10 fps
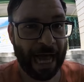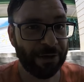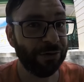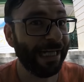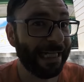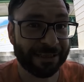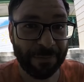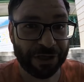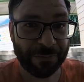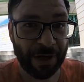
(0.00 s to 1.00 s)
I don't need as
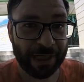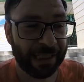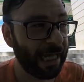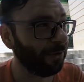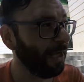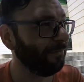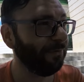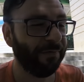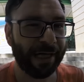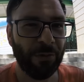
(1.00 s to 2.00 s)
much money. I don't have
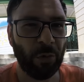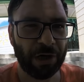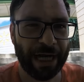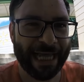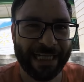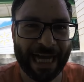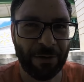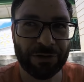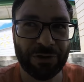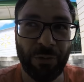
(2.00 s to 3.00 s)
to fucking work 80
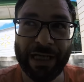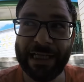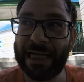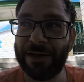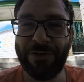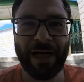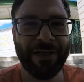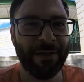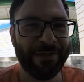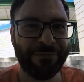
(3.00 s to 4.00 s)
hours a week. I don't have,
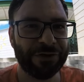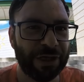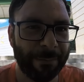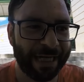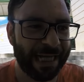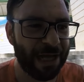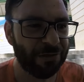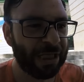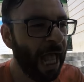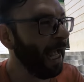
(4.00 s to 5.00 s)
you know what I mean, for somebody
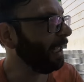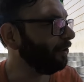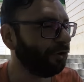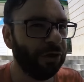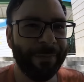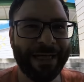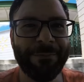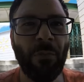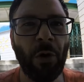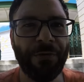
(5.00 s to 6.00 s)
else. And there's so many
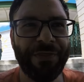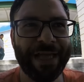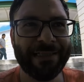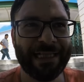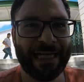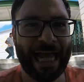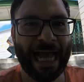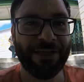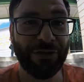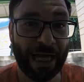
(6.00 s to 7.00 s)
more things that
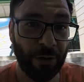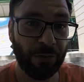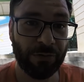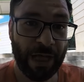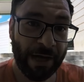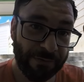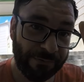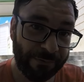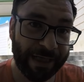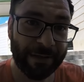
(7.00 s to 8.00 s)
add to that whole
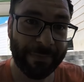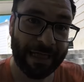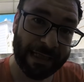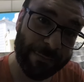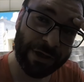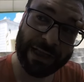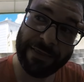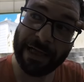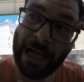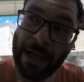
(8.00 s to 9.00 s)
freedom and liberty
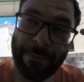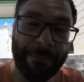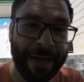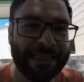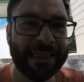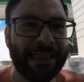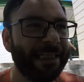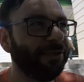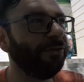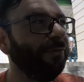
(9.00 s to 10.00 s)
thing. But basically,
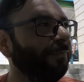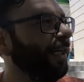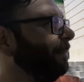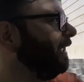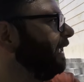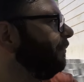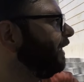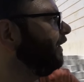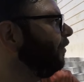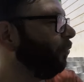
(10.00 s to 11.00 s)
it's also freedom and
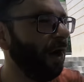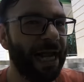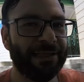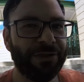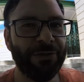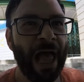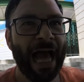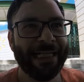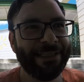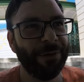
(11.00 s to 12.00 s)
liberty, you know, whereas to,
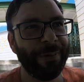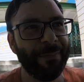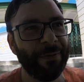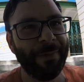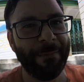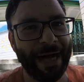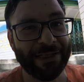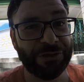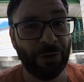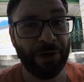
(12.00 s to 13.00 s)
I tell people about my
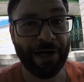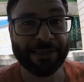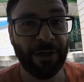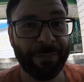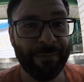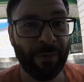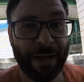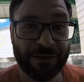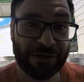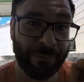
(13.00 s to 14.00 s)
story, or I tell people
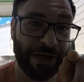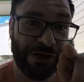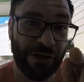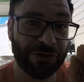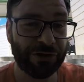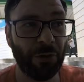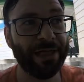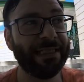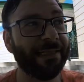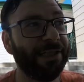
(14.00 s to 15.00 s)
about some of your
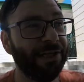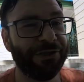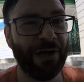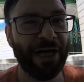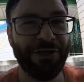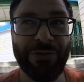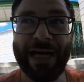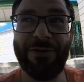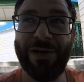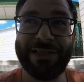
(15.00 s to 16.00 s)
stories out there as to how you
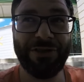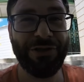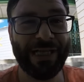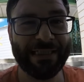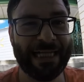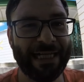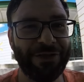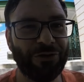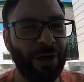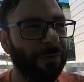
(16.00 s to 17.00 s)
got arrested or you guys got
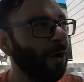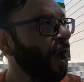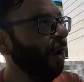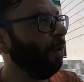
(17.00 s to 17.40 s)
in trouble